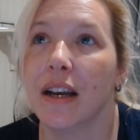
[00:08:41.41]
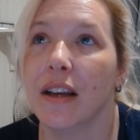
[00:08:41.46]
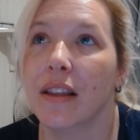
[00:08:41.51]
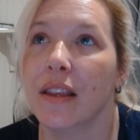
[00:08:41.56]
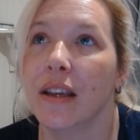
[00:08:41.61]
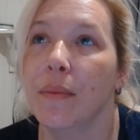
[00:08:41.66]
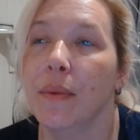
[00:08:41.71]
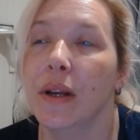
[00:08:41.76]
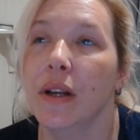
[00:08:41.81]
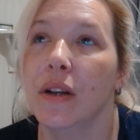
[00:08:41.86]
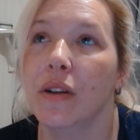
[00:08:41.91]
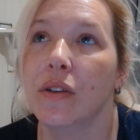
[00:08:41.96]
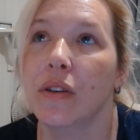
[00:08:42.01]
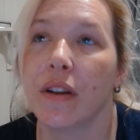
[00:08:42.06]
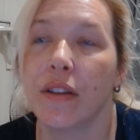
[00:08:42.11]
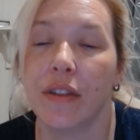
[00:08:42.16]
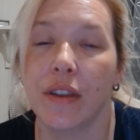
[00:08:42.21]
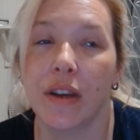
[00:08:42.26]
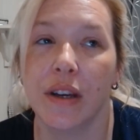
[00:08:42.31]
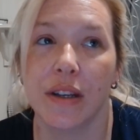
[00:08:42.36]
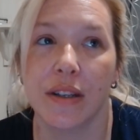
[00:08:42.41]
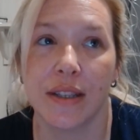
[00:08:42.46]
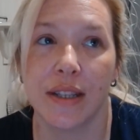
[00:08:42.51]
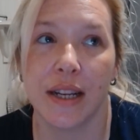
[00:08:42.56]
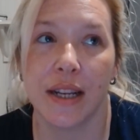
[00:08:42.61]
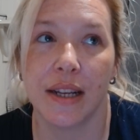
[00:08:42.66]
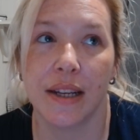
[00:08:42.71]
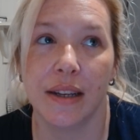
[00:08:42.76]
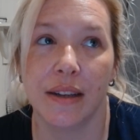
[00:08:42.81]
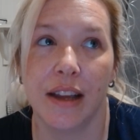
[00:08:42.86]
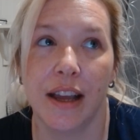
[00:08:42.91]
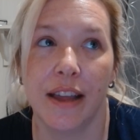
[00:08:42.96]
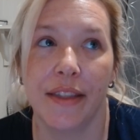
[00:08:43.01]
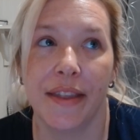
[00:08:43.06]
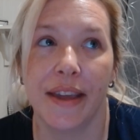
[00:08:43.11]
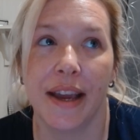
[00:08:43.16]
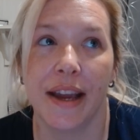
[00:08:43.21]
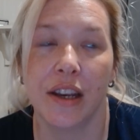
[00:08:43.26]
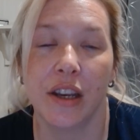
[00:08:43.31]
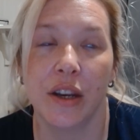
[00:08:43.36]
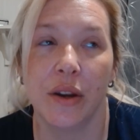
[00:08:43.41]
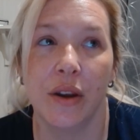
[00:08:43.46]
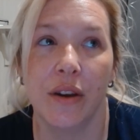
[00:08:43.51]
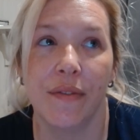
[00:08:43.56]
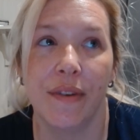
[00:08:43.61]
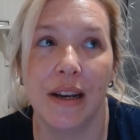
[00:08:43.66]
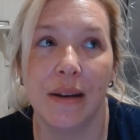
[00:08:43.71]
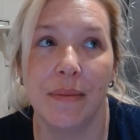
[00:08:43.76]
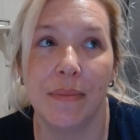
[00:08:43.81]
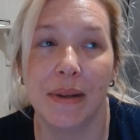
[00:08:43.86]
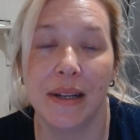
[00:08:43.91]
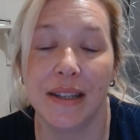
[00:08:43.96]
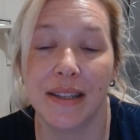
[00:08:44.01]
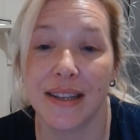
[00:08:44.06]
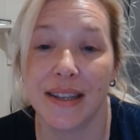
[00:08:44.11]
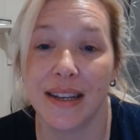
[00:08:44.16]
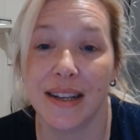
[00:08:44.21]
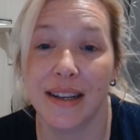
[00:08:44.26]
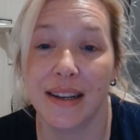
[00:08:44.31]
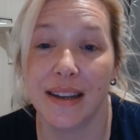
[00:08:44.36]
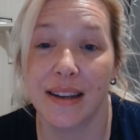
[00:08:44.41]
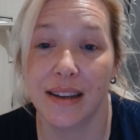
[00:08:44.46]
I think we looked on a Thursday and they had no availability